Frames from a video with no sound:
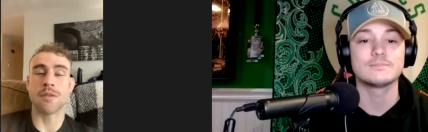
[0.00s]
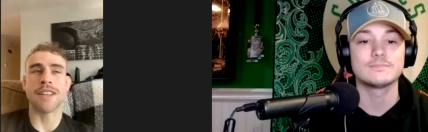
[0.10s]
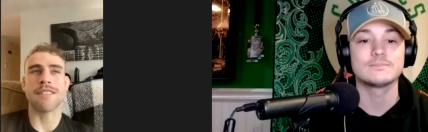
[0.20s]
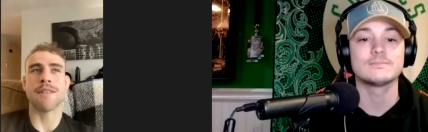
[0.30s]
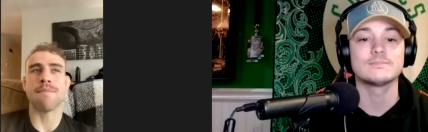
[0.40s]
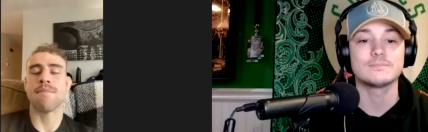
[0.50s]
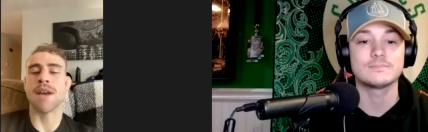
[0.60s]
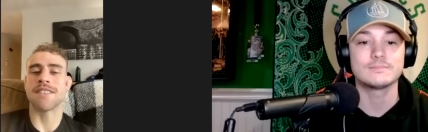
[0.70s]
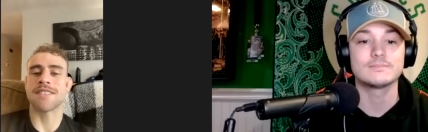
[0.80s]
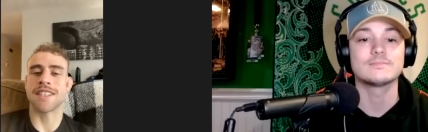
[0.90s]
Speaker 1: we have the
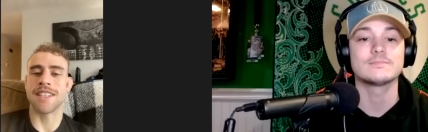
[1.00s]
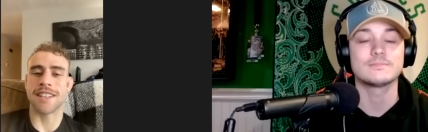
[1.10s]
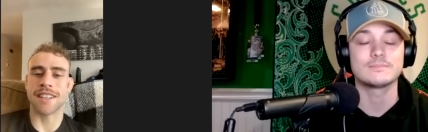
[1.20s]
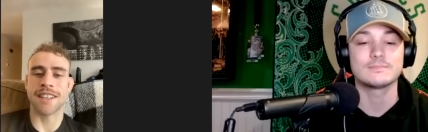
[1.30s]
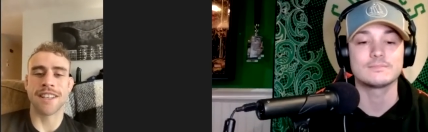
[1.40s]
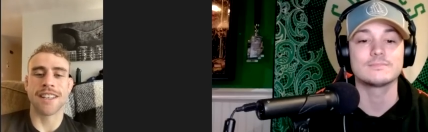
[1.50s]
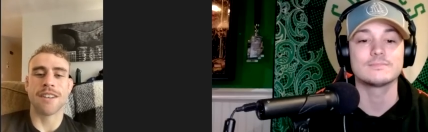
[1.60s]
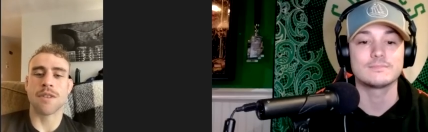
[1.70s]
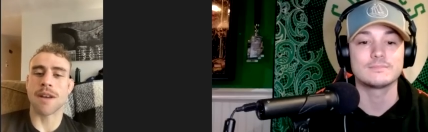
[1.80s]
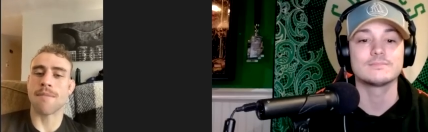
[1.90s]
best skiing.
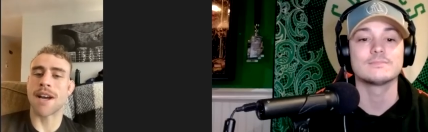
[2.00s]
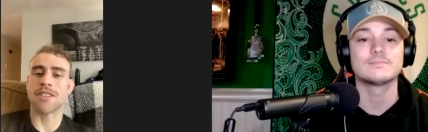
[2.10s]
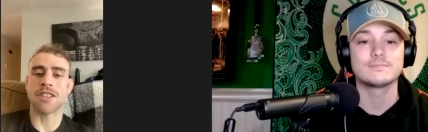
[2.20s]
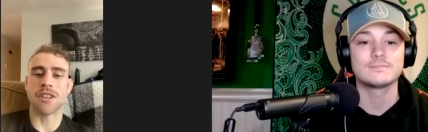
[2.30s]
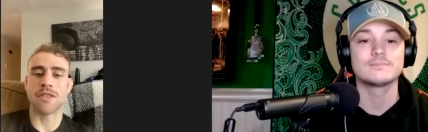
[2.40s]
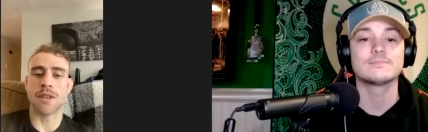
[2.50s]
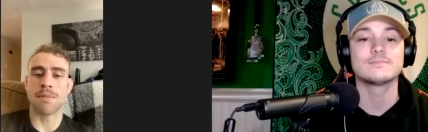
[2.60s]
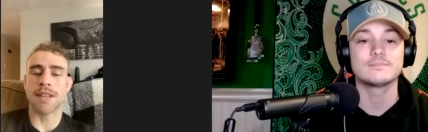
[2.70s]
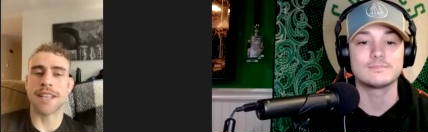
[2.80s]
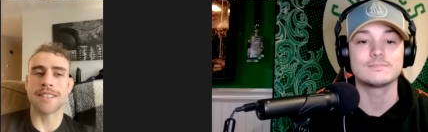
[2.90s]
We got mountains all over the
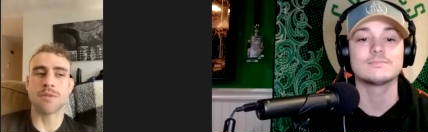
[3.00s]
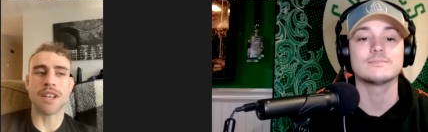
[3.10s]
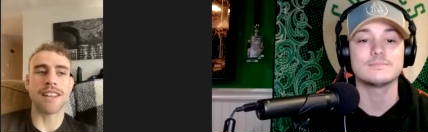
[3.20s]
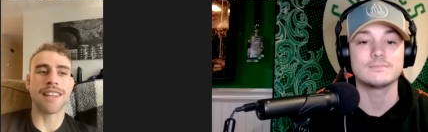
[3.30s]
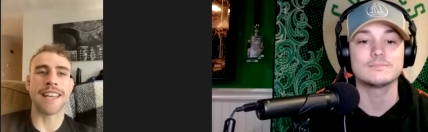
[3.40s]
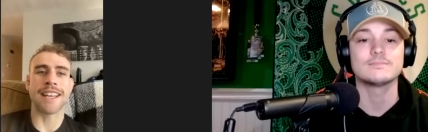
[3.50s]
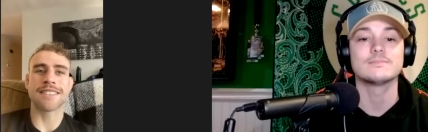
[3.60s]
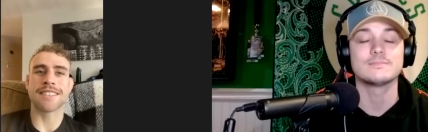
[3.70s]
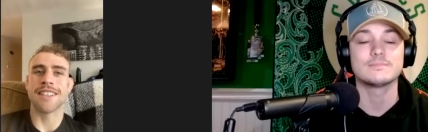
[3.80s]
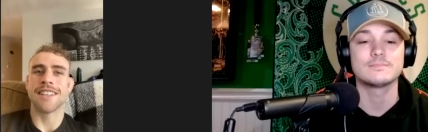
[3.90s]
place. We got
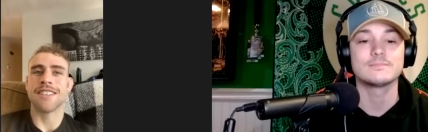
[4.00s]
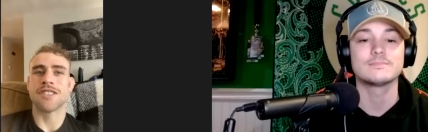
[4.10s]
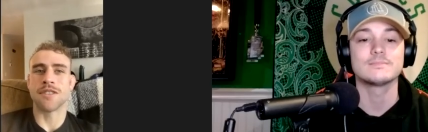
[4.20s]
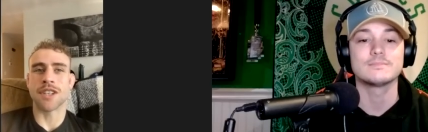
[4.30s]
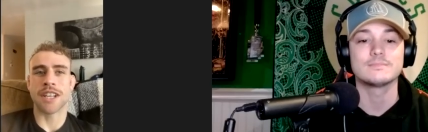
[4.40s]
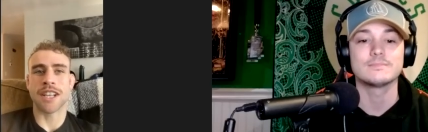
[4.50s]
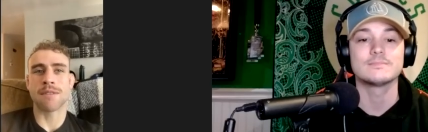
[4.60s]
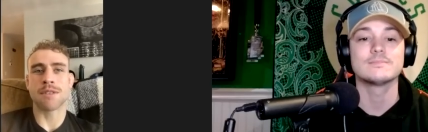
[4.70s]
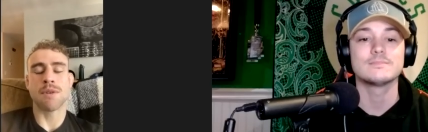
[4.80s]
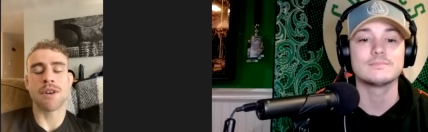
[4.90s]
lakes. So, if you're gonna
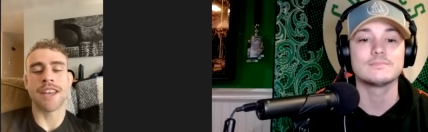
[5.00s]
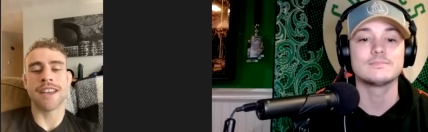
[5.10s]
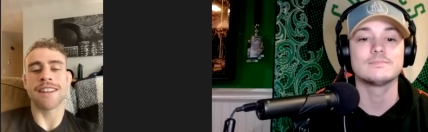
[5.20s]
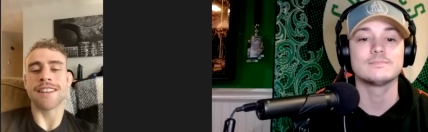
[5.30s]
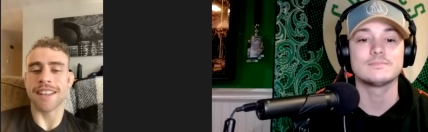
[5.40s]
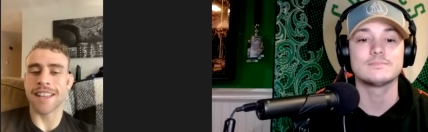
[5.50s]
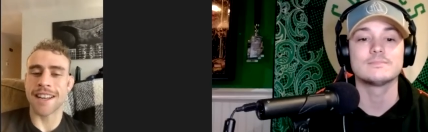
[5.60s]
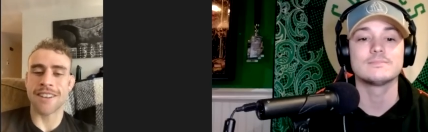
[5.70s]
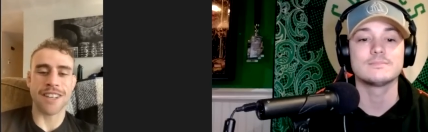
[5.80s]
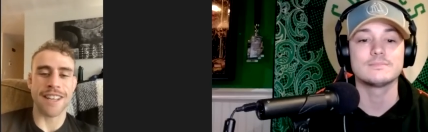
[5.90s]
come to Spokane, get
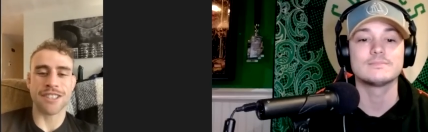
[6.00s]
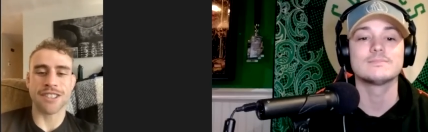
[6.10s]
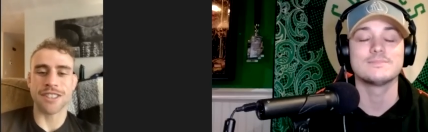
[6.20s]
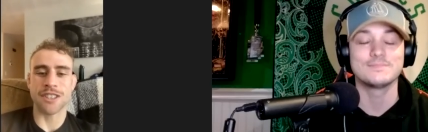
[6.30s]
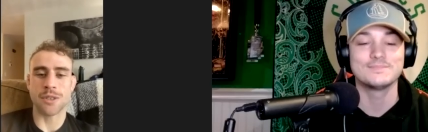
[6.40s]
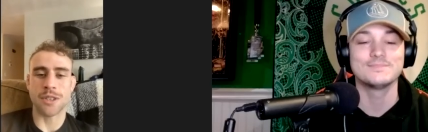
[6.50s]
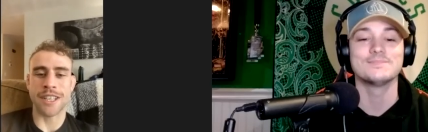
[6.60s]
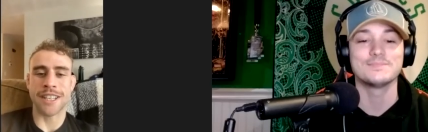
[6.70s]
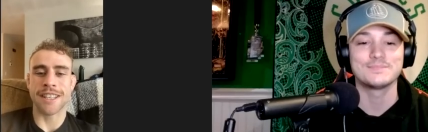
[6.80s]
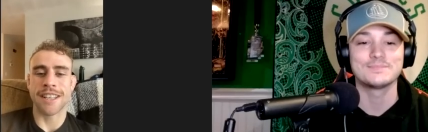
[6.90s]
out in nature, enjoy
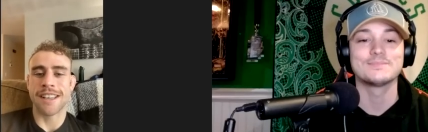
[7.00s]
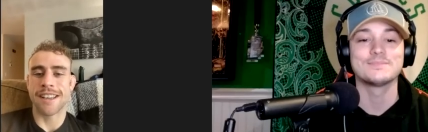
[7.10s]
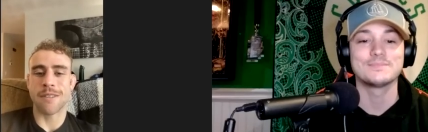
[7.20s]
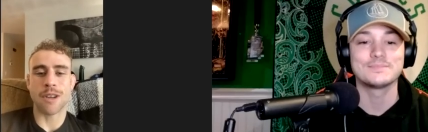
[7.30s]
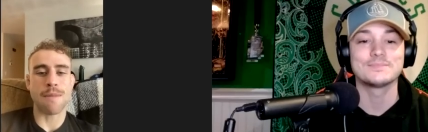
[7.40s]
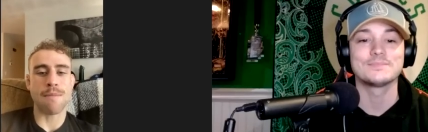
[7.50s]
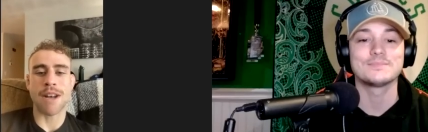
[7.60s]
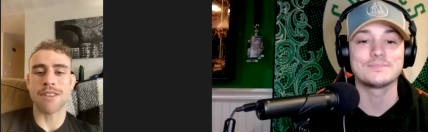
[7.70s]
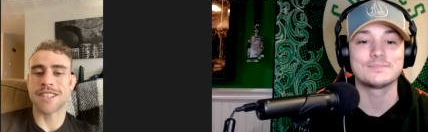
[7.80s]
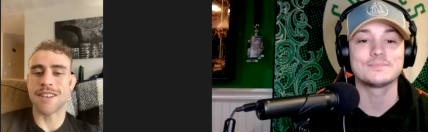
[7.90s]
it. We got
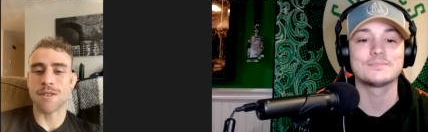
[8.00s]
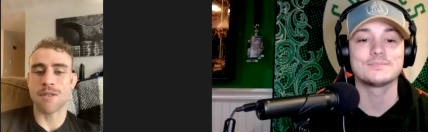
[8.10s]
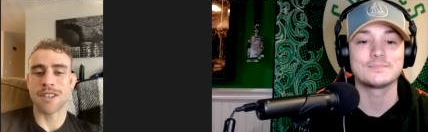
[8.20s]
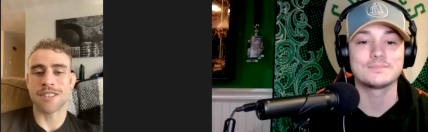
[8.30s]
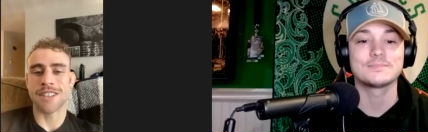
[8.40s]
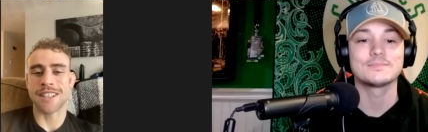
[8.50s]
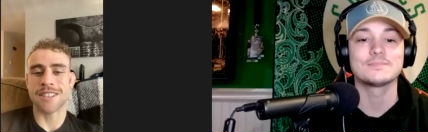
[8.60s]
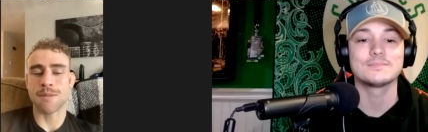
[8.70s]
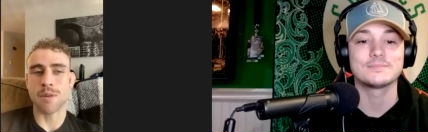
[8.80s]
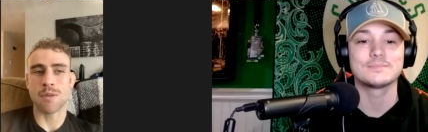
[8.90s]
mountains everywhere. So that's
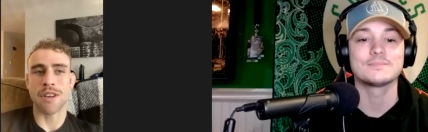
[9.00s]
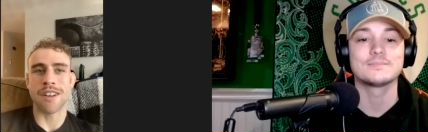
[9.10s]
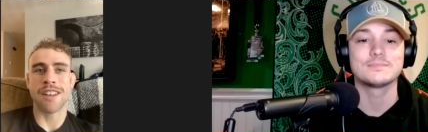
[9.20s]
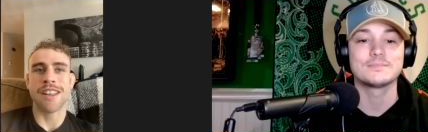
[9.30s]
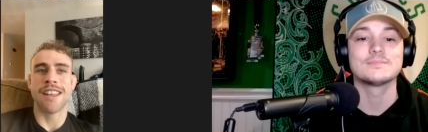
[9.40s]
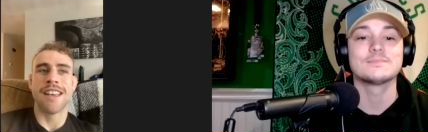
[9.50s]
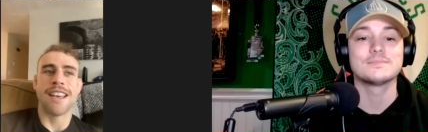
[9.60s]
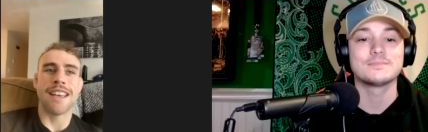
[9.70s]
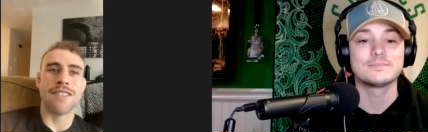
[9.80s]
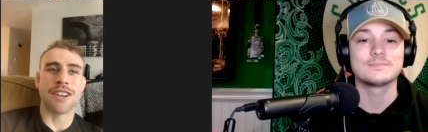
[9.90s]
number one.
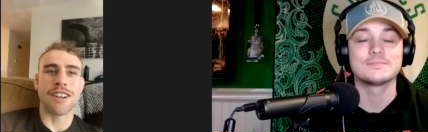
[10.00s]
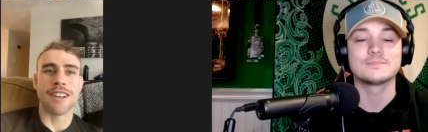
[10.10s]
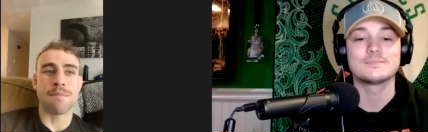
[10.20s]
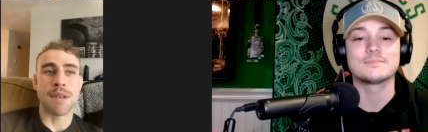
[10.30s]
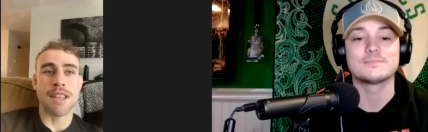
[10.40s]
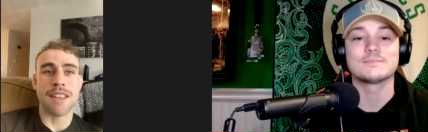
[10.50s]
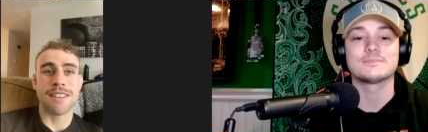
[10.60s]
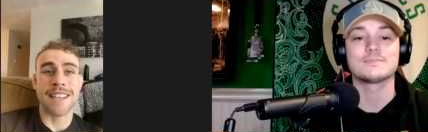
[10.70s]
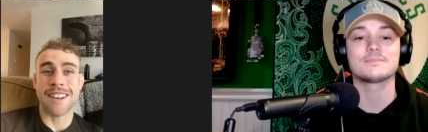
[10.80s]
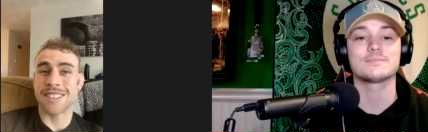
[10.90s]
If you're gonna be
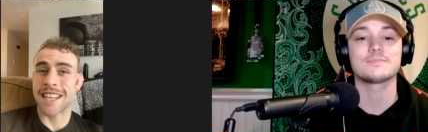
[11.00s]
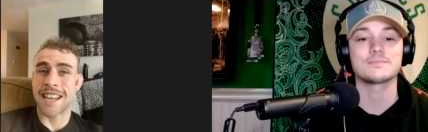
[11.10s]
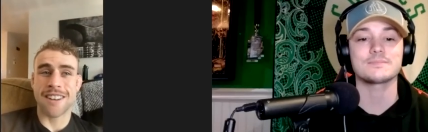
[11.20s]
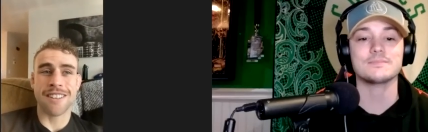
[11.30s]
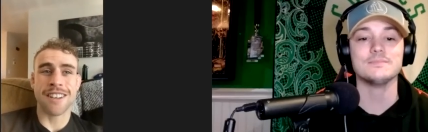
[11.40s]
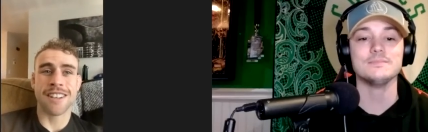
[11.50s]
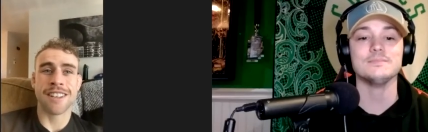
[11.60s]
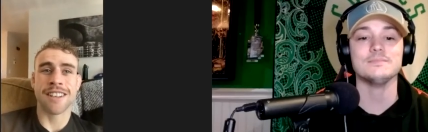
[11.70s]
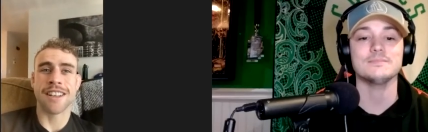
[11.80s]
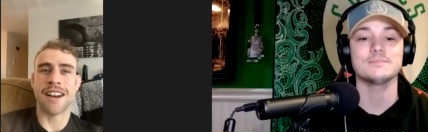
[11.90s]
downtown,
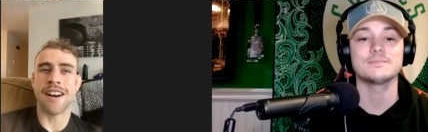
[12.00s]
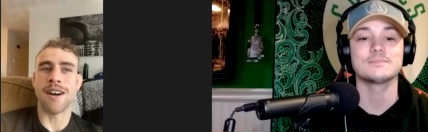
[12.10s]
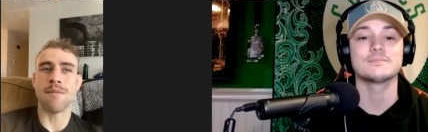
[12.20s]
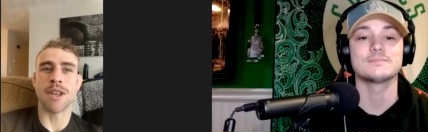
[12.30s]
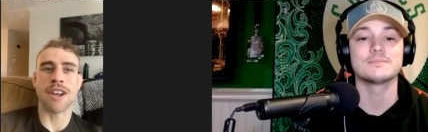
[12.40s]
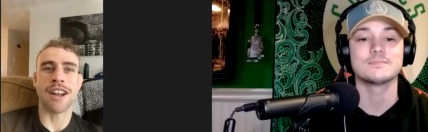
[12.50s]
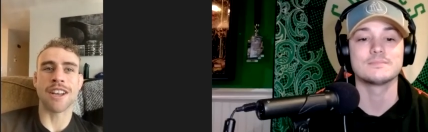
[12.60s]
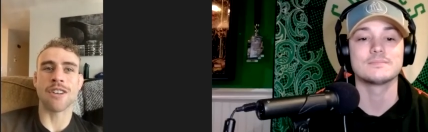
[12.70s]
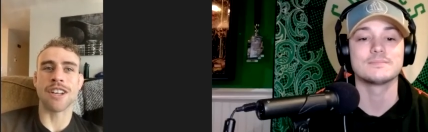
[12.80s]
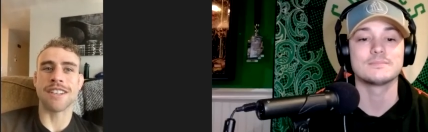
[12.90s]
you got to
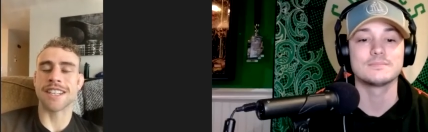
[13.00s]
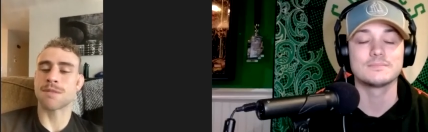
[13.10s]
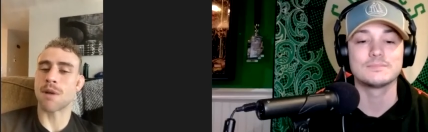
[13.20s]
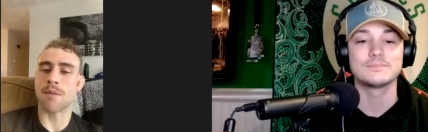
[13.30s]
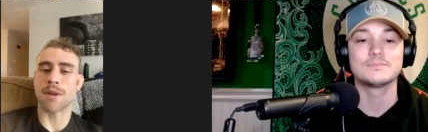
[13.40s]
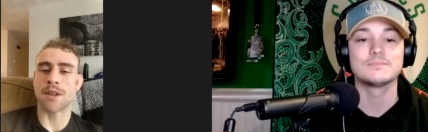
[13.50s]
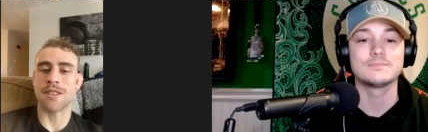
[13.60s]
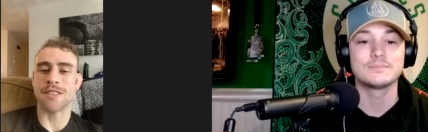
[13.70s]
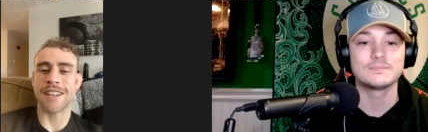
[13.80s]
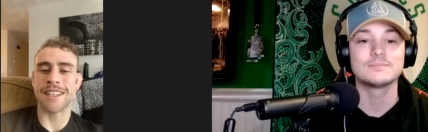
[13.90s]
go to Dick's
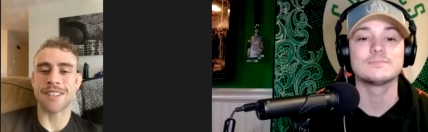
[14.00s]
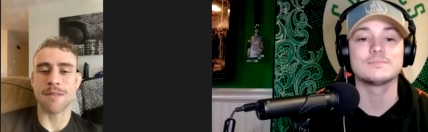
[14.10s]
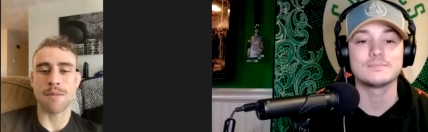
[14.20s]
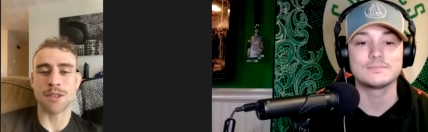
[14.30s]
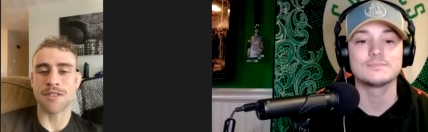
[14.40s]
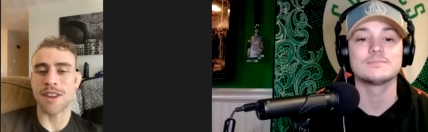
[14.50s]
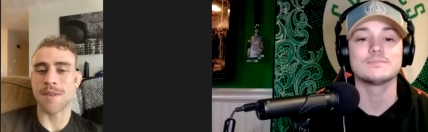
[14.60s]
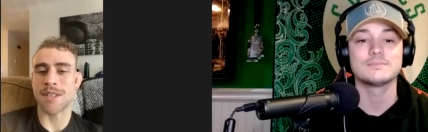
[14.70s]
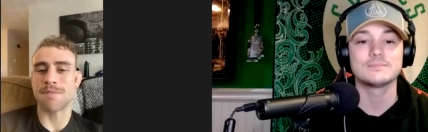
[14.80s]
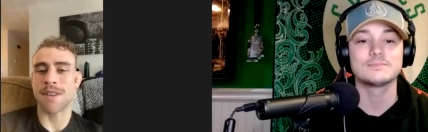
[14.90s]
BBQ. It's our most
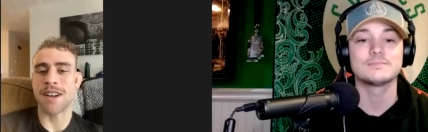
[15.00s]
famous